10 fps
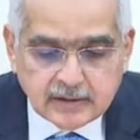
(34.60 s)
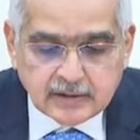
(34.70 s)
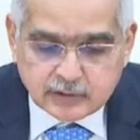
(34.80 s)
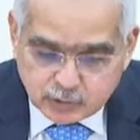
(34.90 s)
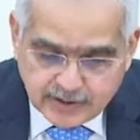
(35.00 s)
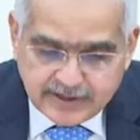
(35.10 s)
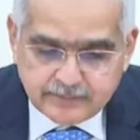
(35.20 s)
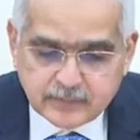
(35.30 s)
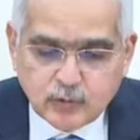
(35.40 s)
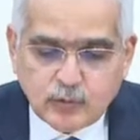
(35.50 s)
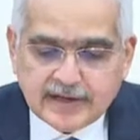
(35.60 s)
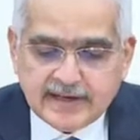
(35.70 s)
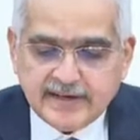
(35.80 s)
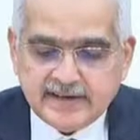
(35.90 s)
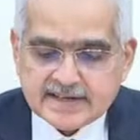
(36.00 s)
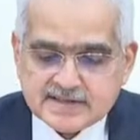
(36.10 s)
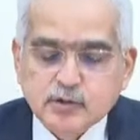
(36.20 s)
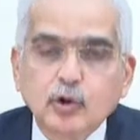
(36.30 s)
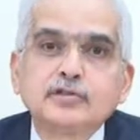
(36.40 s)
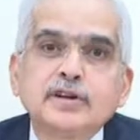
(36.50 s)
Today, while India's
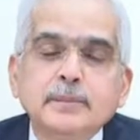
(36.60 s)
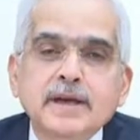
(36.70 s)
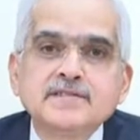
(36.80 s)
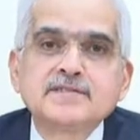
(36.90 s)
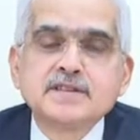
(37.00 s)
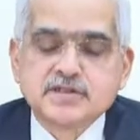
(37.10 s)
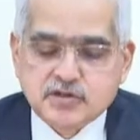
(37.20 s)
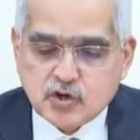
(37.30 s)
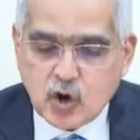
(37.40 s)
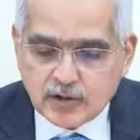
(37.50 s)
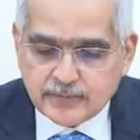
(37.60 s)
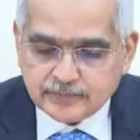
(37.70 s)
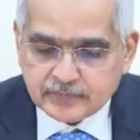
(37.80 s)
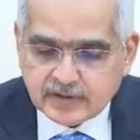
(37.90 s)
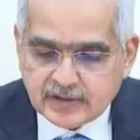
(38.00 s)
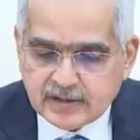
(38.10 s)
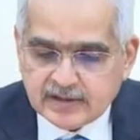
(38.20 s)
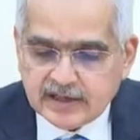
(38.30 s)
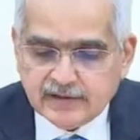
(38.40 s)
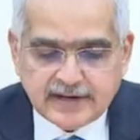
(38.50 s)
growth remains strong,
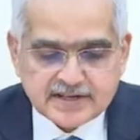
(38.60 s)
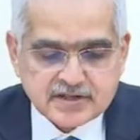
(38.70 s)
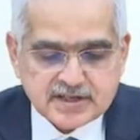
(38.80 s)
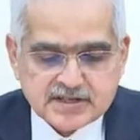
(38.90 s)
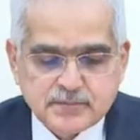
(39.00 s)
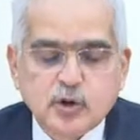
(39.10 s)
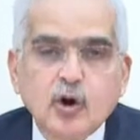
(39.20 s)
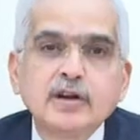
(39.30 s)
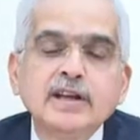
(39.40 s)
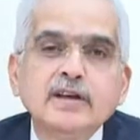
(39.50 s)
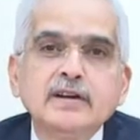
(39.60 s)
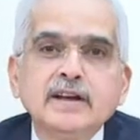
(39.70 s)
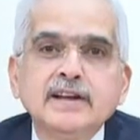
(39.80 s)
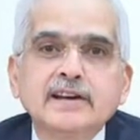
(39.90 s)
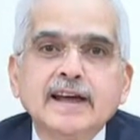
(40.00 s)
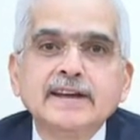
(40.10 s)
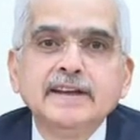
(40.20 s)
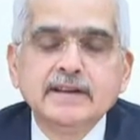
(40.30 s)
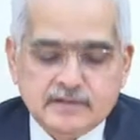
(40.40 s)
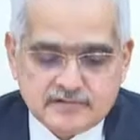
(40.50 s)
inflation is broadly on a
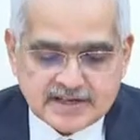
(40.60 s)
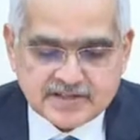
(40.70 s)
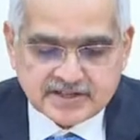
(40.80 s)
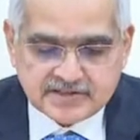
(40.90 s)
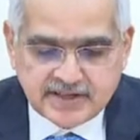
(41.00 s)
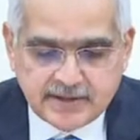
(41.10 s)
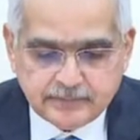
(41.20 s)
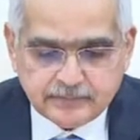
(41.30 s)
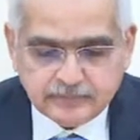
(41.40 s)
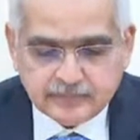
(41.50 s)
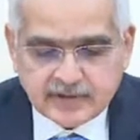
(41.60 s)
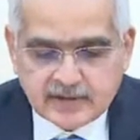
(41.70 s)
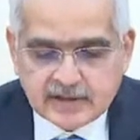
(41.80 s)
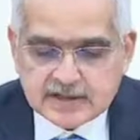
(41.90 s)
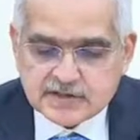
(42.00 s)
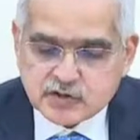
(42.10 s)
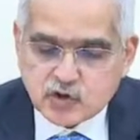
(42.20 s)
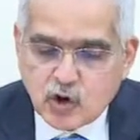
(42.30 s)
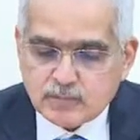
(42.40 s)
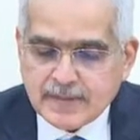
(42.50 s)
declining trajectory.
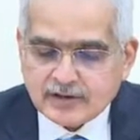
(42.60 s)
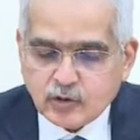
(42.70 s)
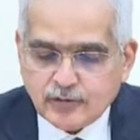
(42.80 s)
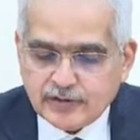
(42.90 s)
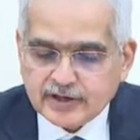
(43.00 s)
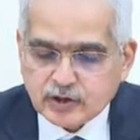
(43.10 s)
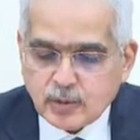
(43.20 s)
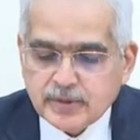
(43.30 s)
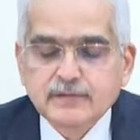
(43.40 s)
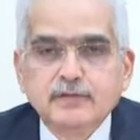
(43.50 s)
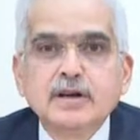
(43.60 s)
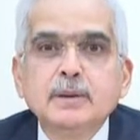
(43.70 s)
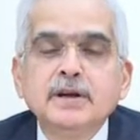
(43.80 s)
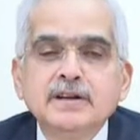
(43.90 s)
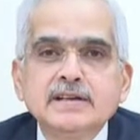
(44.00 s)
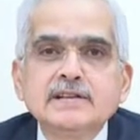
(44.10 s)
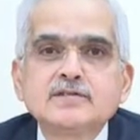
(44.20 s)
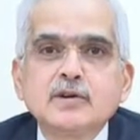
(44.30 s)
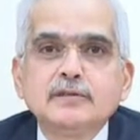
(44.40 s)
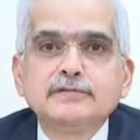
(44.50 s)
Strong macroeconomic fundamentals
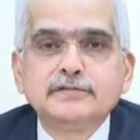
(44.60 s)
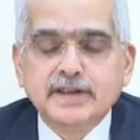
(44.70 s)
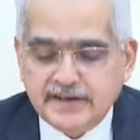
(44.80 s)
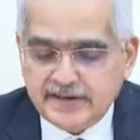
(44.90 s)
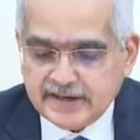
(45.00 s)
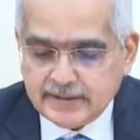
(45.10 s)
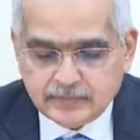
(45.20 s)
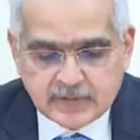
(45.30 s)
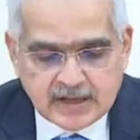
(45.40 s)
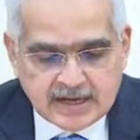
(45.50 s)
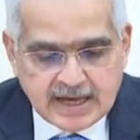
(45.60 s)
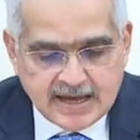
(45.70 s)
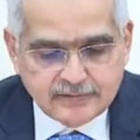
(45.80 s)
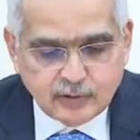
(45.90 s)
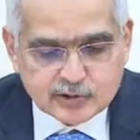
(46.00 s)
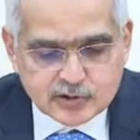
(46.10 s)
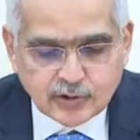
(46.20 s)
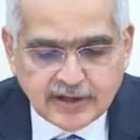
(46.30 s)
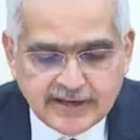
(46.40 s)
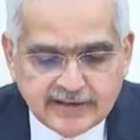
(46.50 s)
of India have also
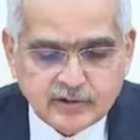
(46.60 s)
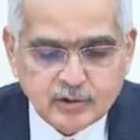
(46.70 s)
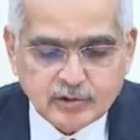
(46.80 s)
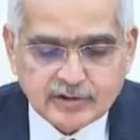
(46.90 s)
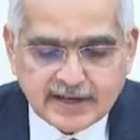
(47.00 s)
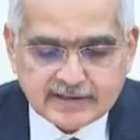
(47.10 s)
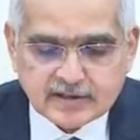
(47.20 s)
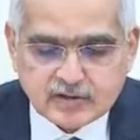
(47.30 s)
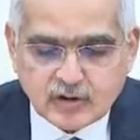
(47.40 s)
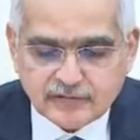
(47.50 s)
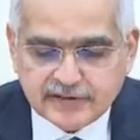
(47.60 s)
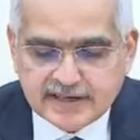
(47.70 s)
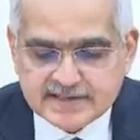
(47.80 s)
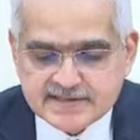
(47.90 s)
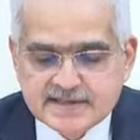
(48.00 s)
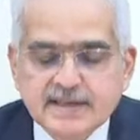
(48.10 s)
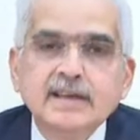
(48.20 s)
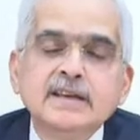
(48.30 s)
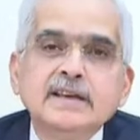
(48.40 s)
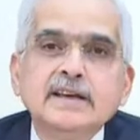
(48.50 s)
led to greater confidence
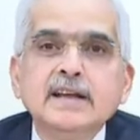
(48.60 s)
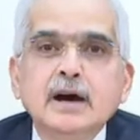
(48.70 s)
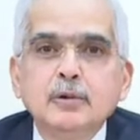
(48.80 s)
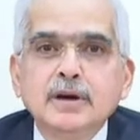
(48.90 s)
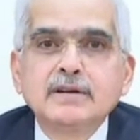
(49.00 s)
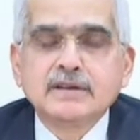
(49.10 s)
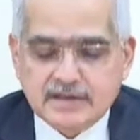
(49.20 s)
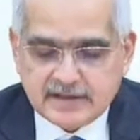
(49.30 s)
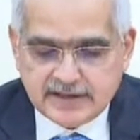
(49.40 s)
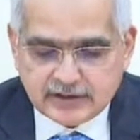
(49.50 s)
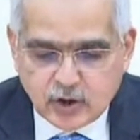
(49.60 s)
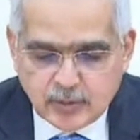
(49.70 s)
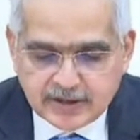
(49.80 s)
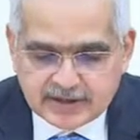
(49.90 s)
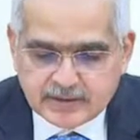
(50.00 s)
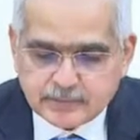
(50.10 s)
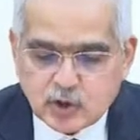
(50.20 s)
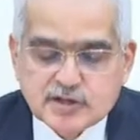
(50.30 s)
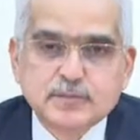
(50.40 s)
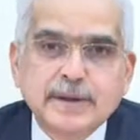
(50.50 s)
in our economic
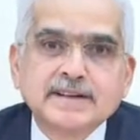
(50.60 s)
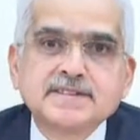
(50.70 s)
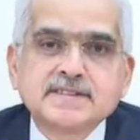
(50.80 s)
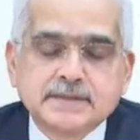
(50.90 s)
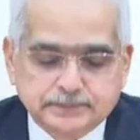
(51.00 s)
prospects.